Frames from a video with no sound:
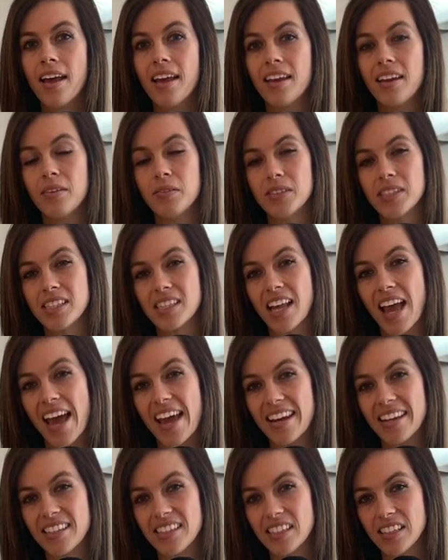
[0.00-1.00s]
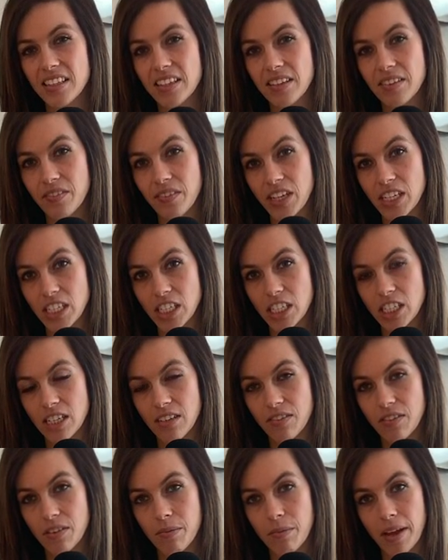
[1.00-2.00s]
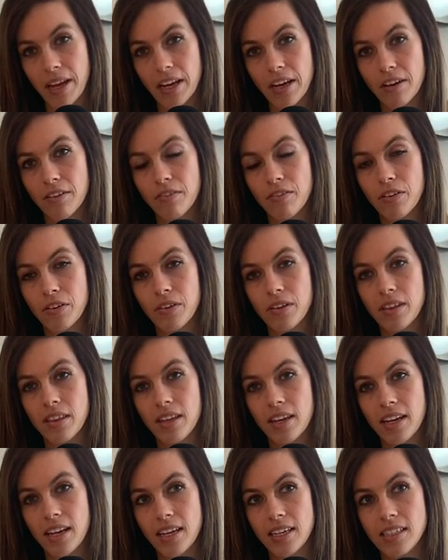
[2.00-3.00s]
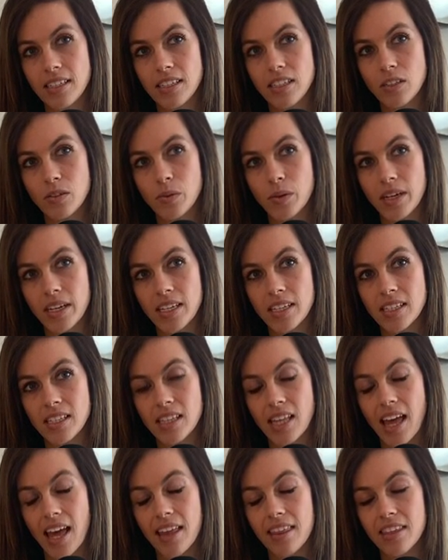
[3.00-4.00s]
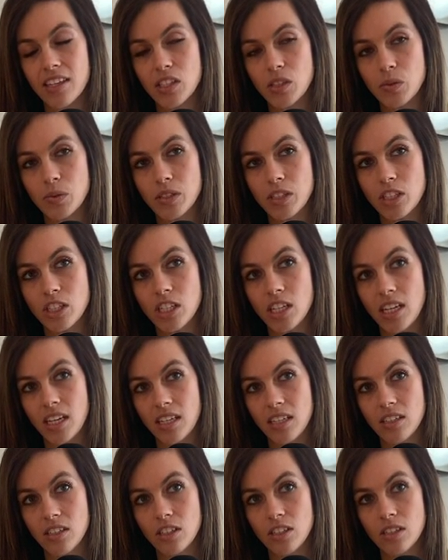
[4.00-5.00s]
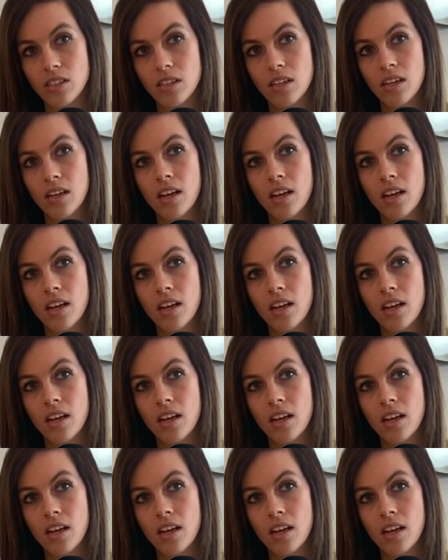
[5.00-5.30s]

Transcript: And it was not until the invention of the microphone in the 1920s that this would change.